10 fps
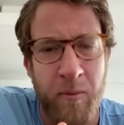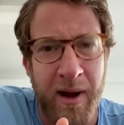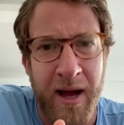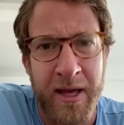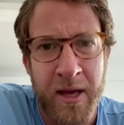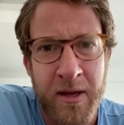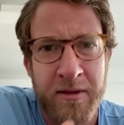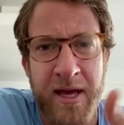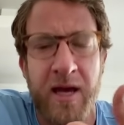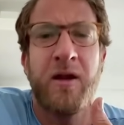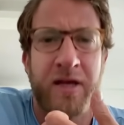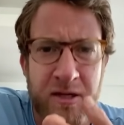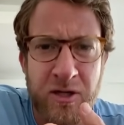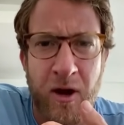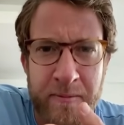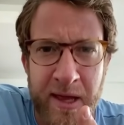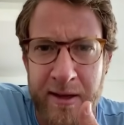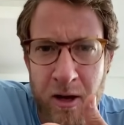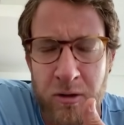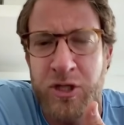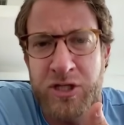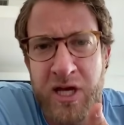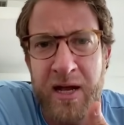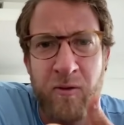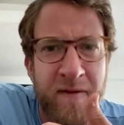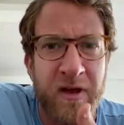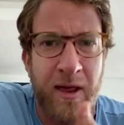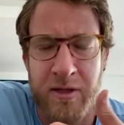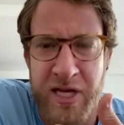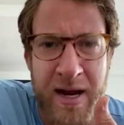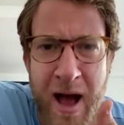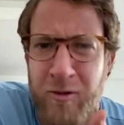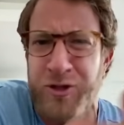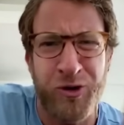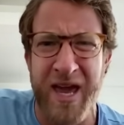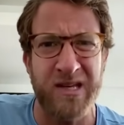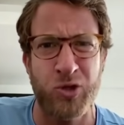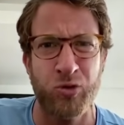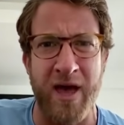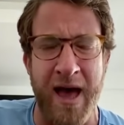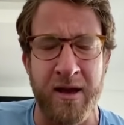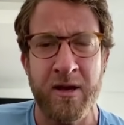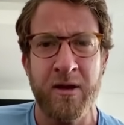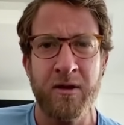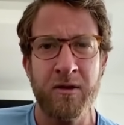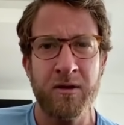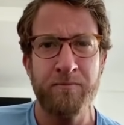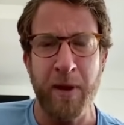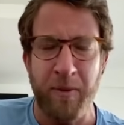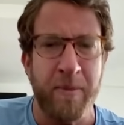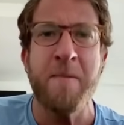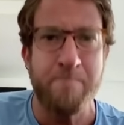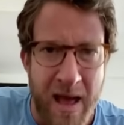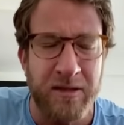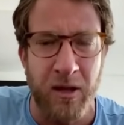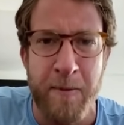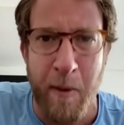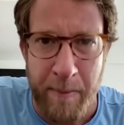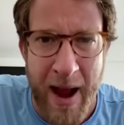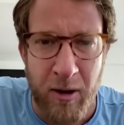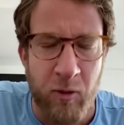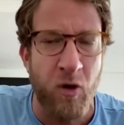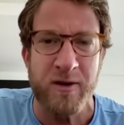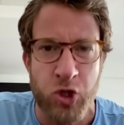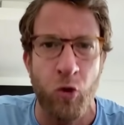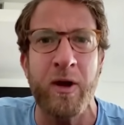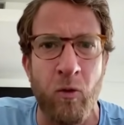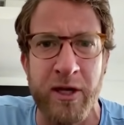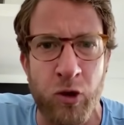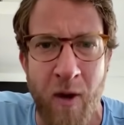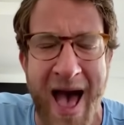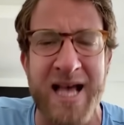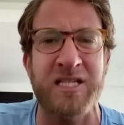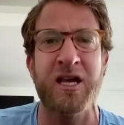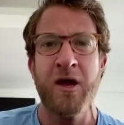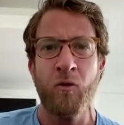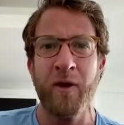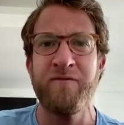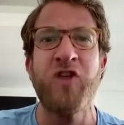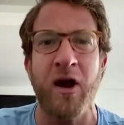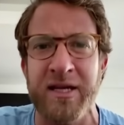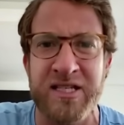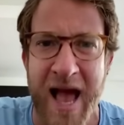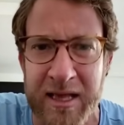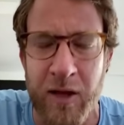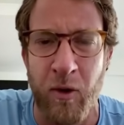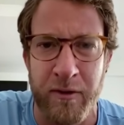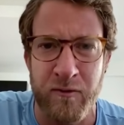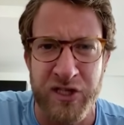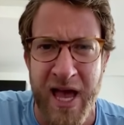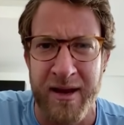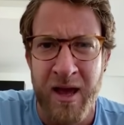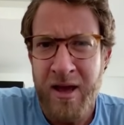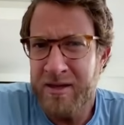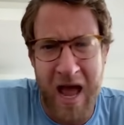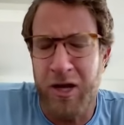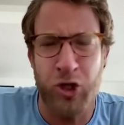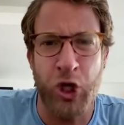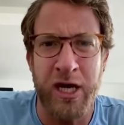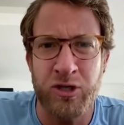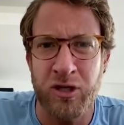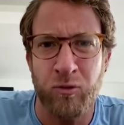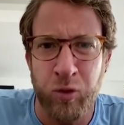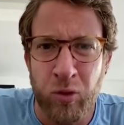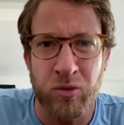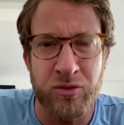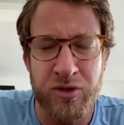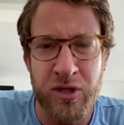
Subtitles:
by. They get on the intercom like, oh, just kidding. We have another 10 hours. You can't do that. People have been mentally preparing. We're doing what you ask. We've done exactly what you said. Now you're changing the rules.